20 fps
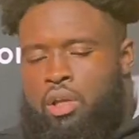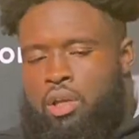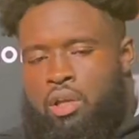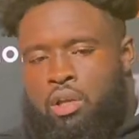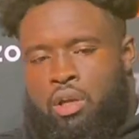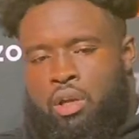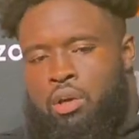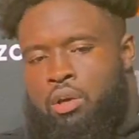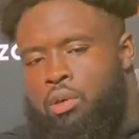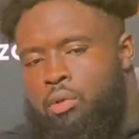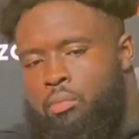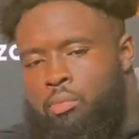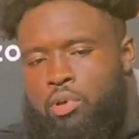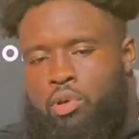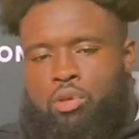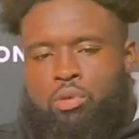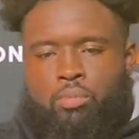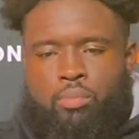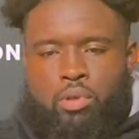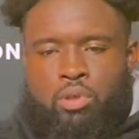You know,
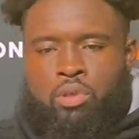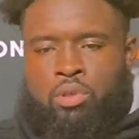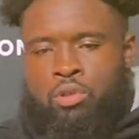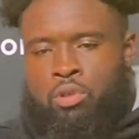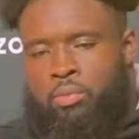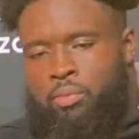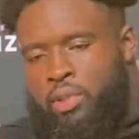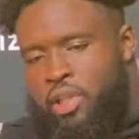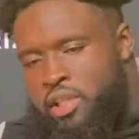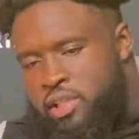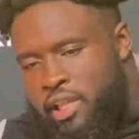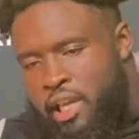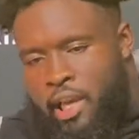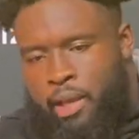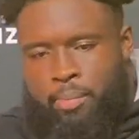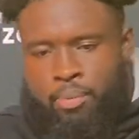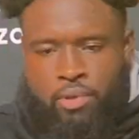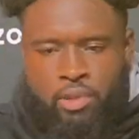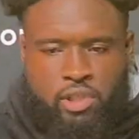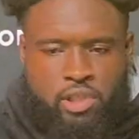boom, boom, this
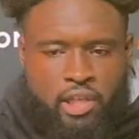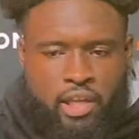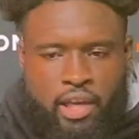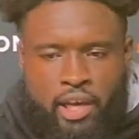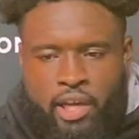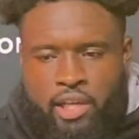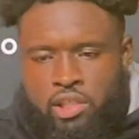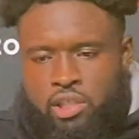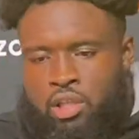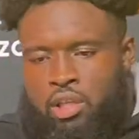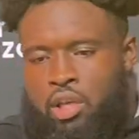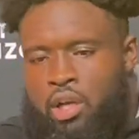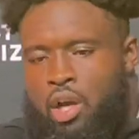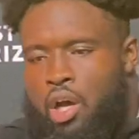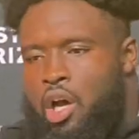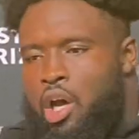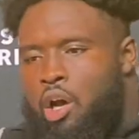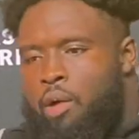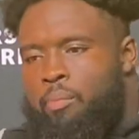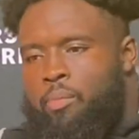happens. He has a
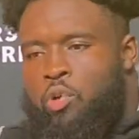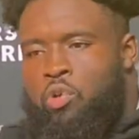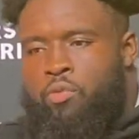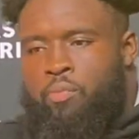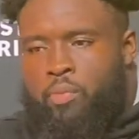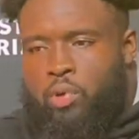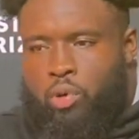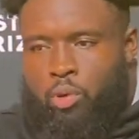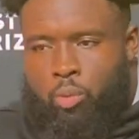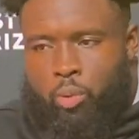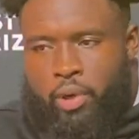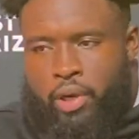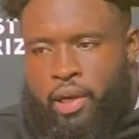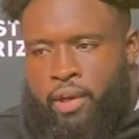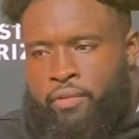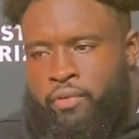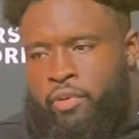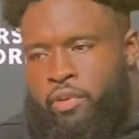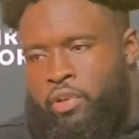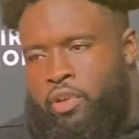movement or
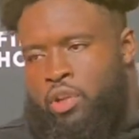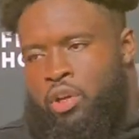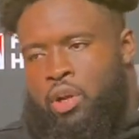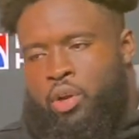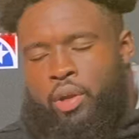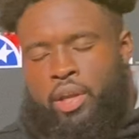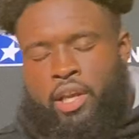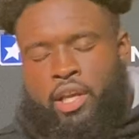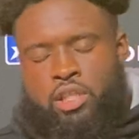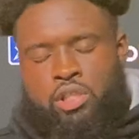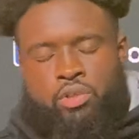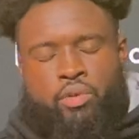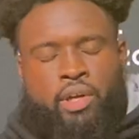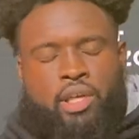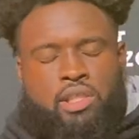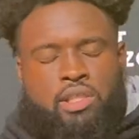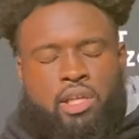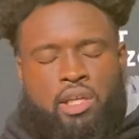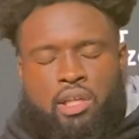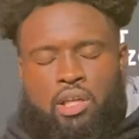whatever. You know, he has
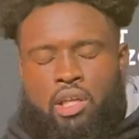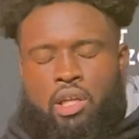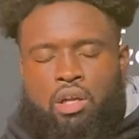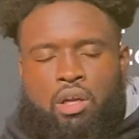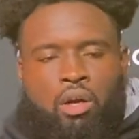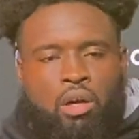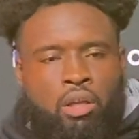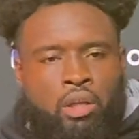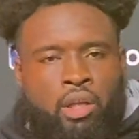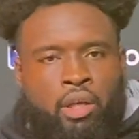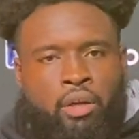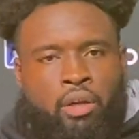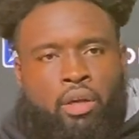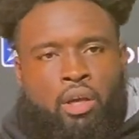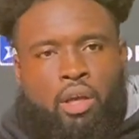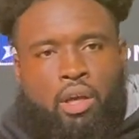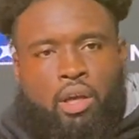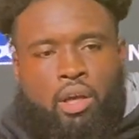great technique on there.